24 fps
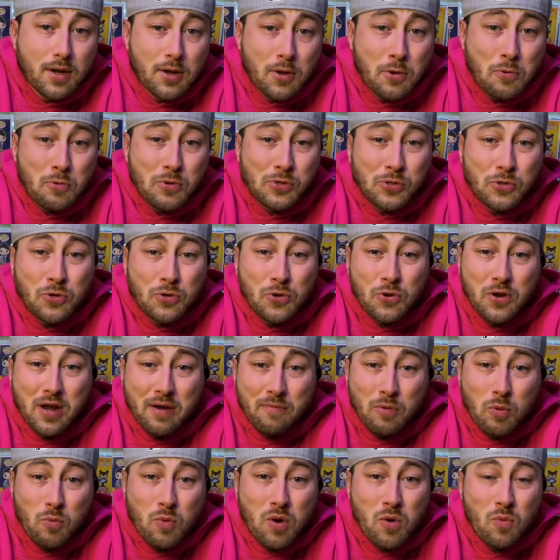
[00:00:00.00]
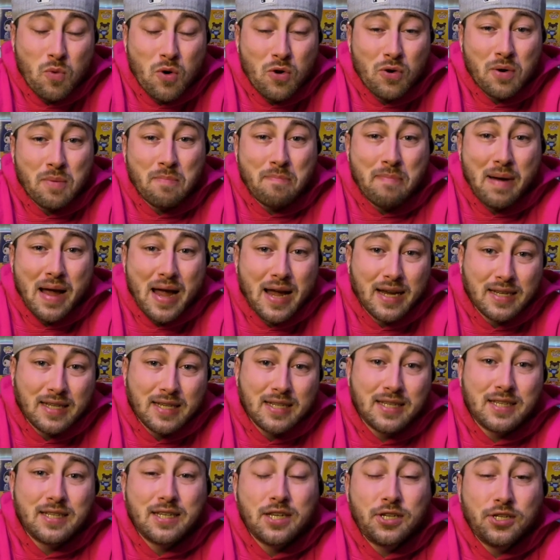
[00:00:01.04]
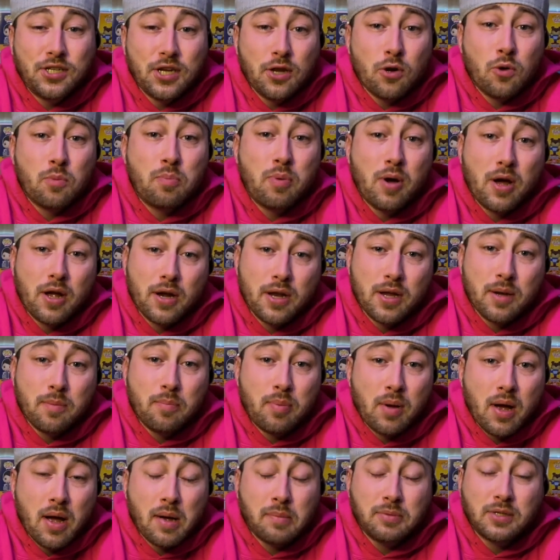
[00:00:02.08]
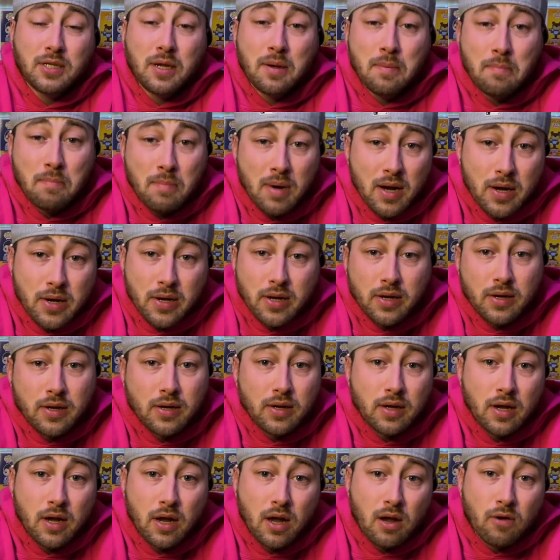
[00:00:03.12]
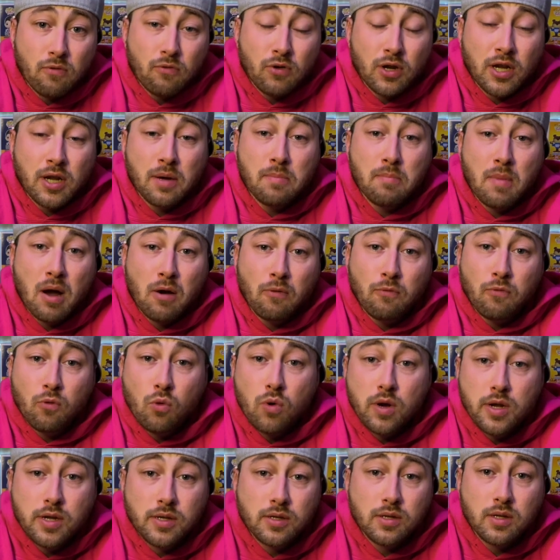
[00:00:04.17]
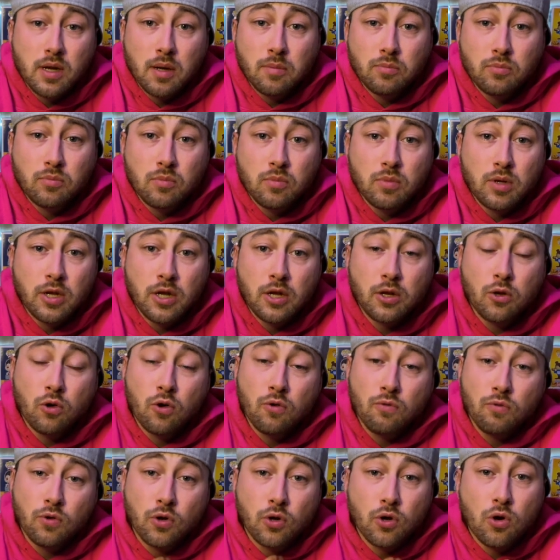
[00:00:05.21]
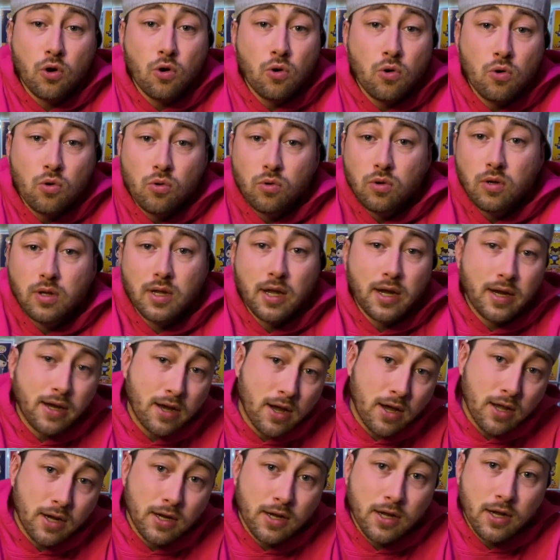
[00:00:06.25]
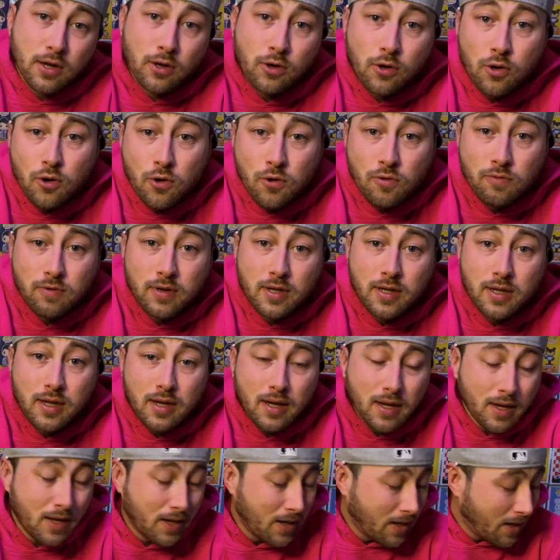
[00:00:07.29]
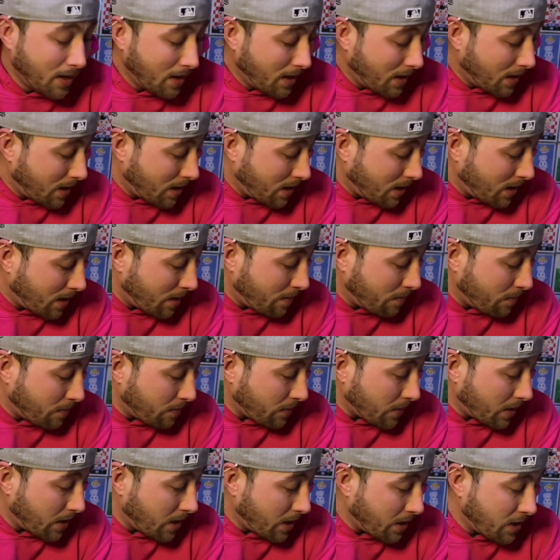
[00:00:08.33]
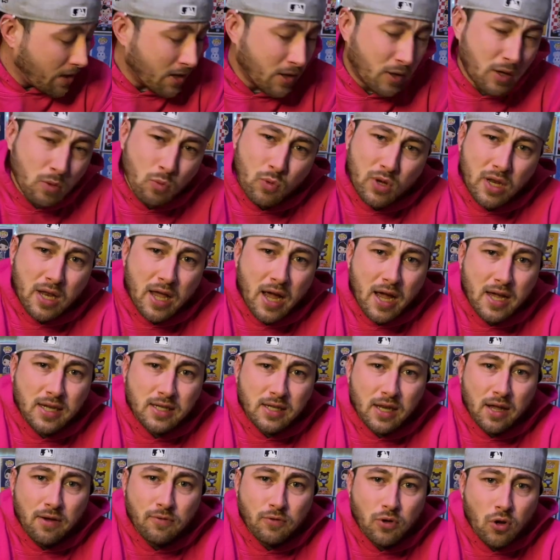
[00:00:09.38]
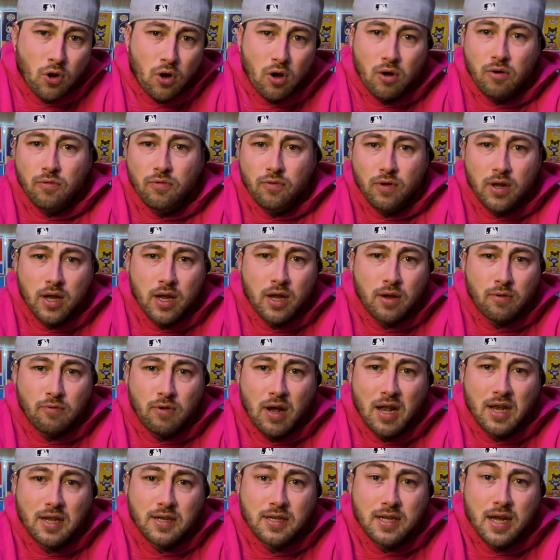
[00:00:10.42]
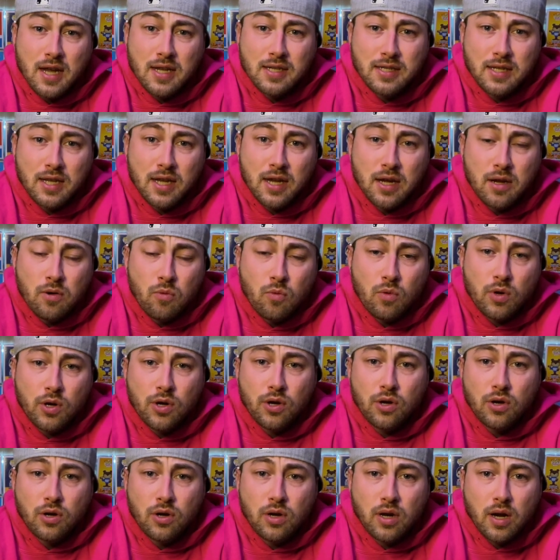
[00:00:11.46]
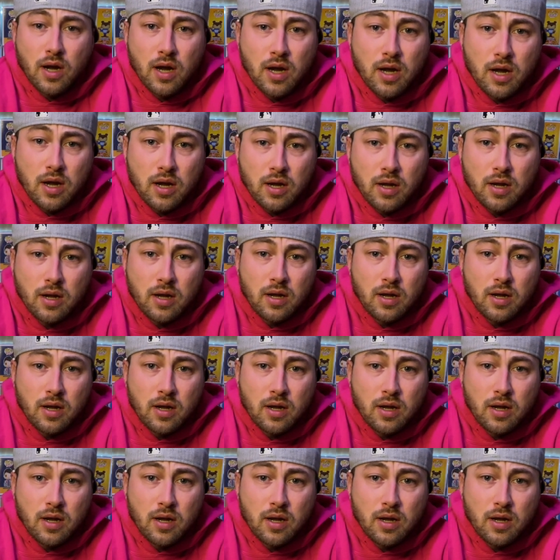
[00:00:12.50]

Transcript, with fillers: What's good, everyone? Welcome back. This is the channel Pothead Popz. I'm Mike. Uh, forgive my voice. I'm getting over a cold. Thank God it ain't COVID. Uh, I think we last left off at Valentine's Day where uh,